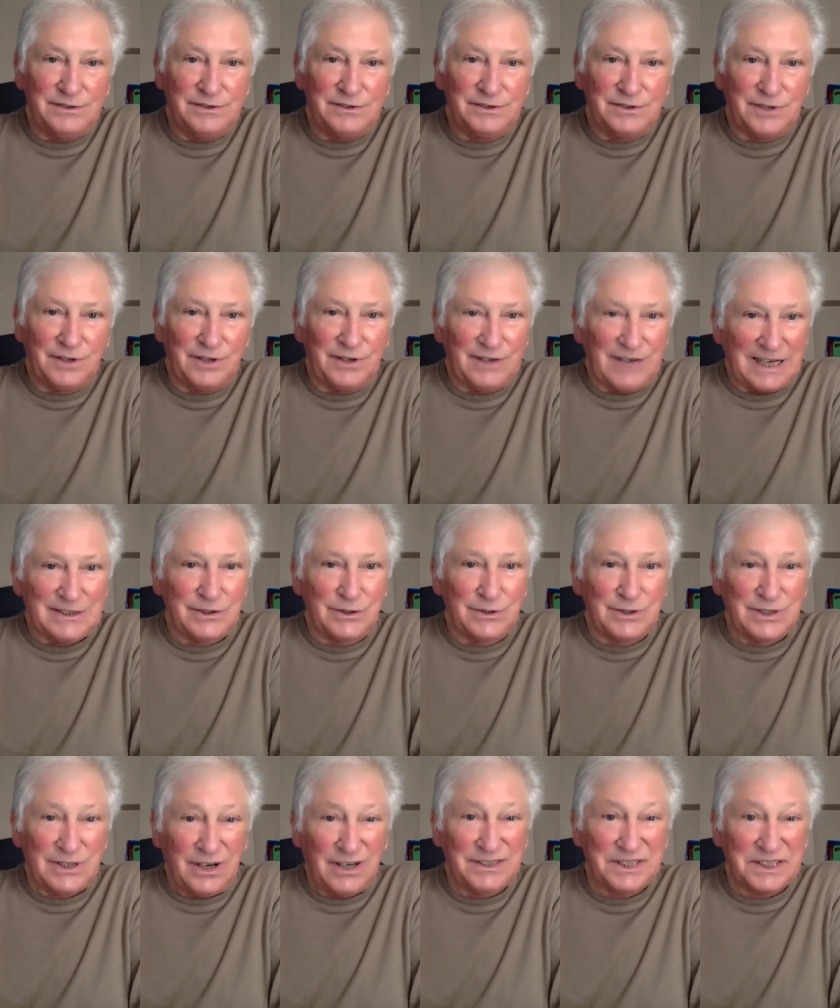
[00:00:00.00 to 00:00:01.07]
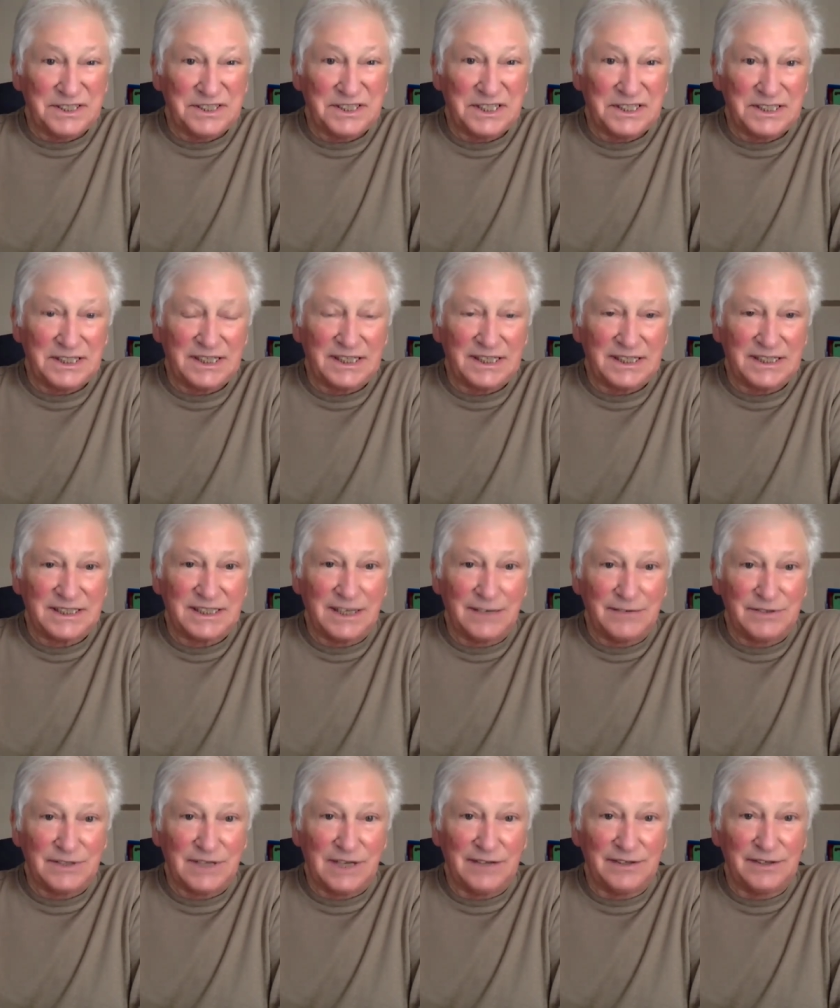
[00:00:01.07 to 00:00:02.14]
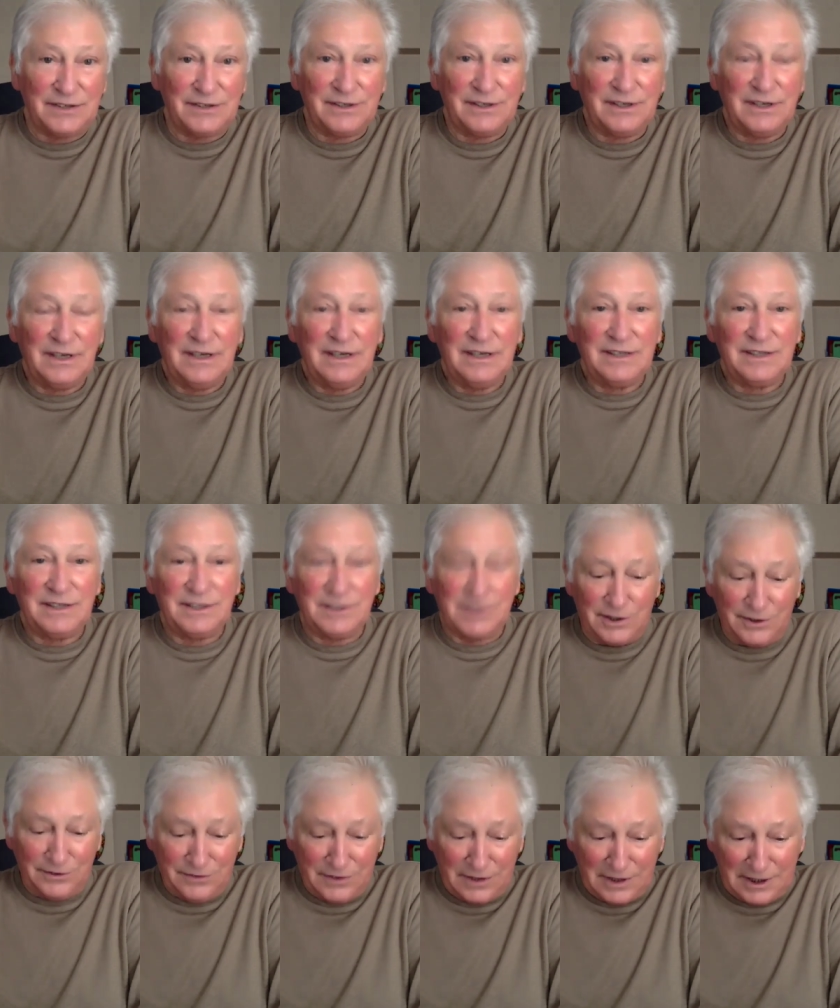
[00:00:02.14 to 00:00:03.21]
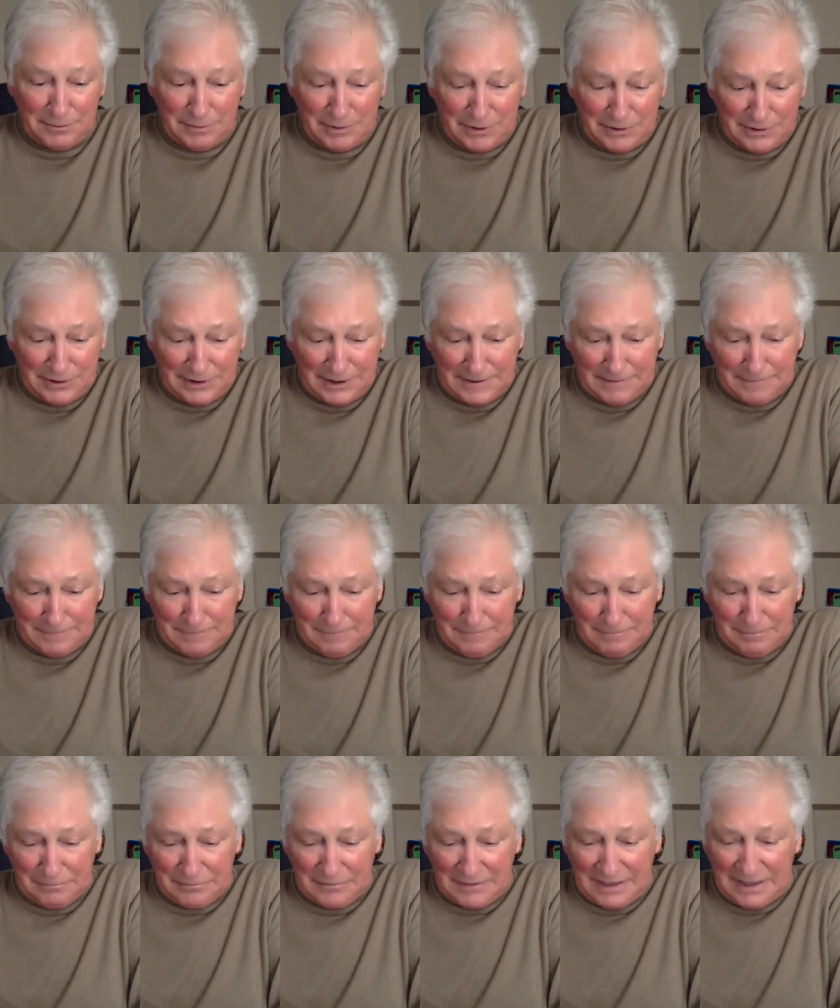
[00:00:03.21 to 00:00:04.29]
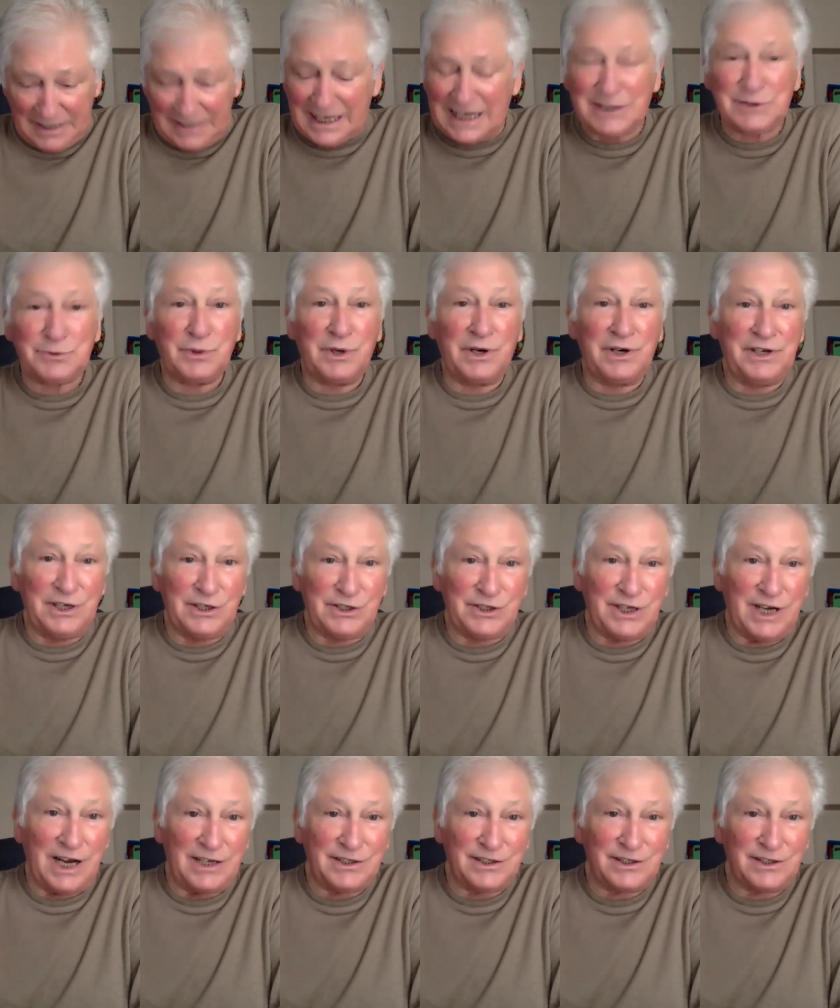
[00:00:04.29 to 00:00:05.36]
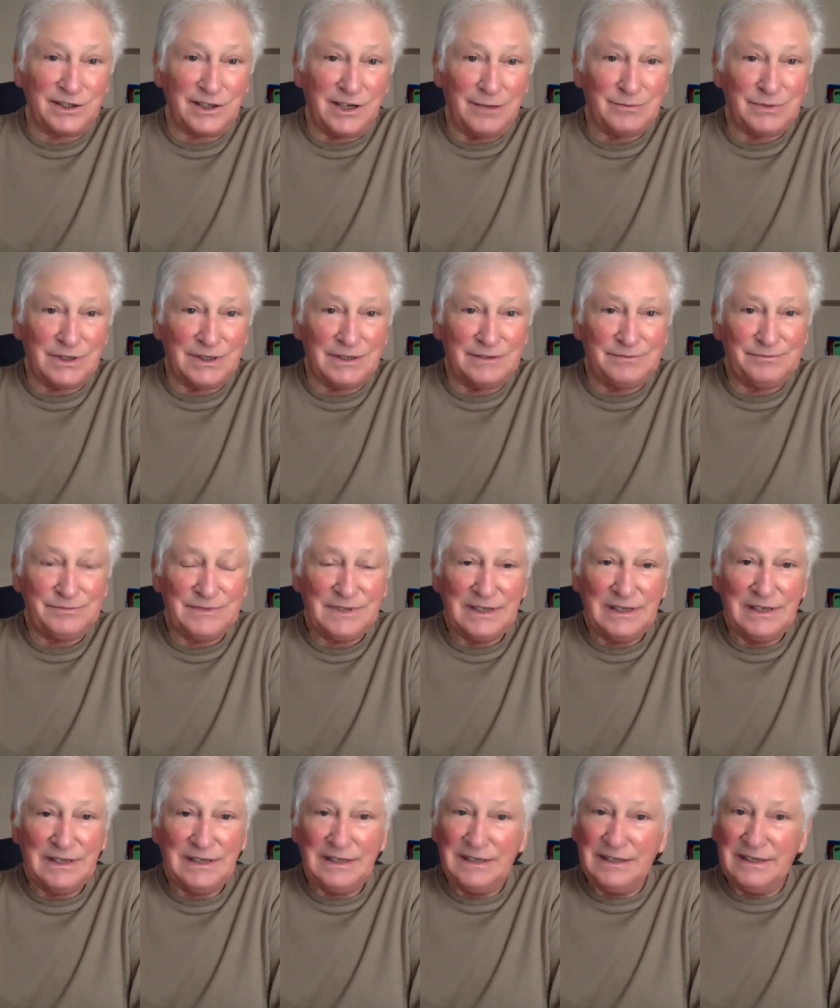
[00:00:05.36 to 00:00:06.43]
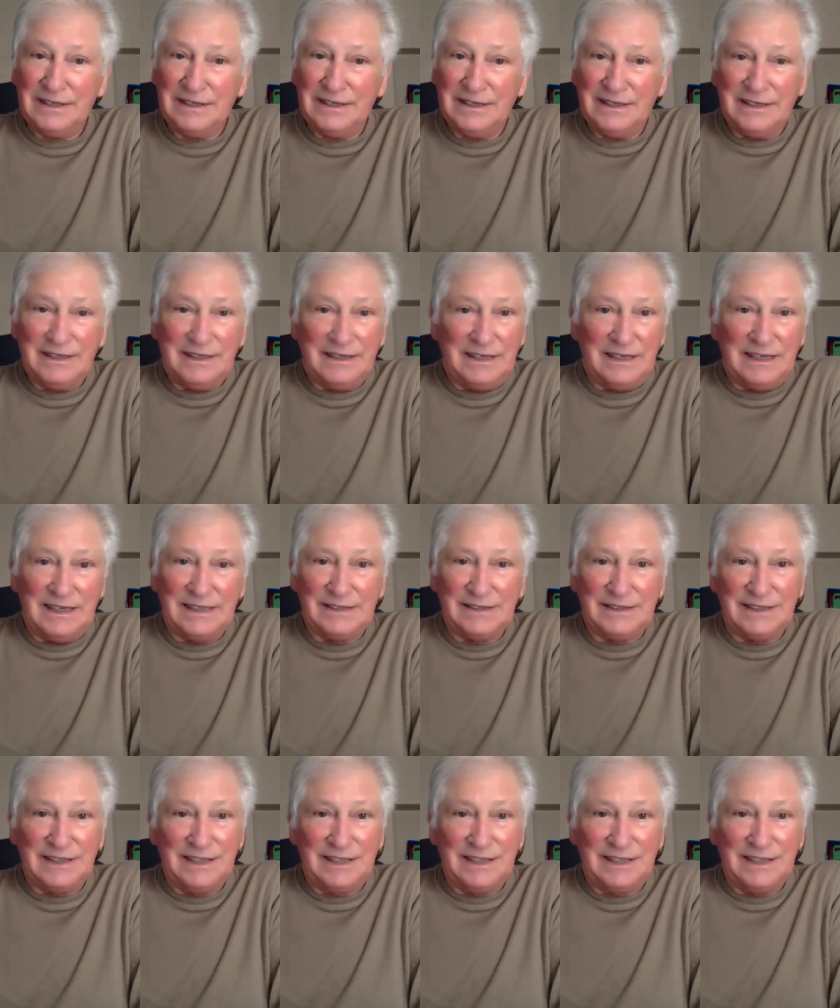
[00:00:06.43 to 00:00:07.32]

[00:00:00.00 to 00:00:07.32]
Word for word: so they're not so narcissistic and self centered to serve the community. And that's where initiation comes in. And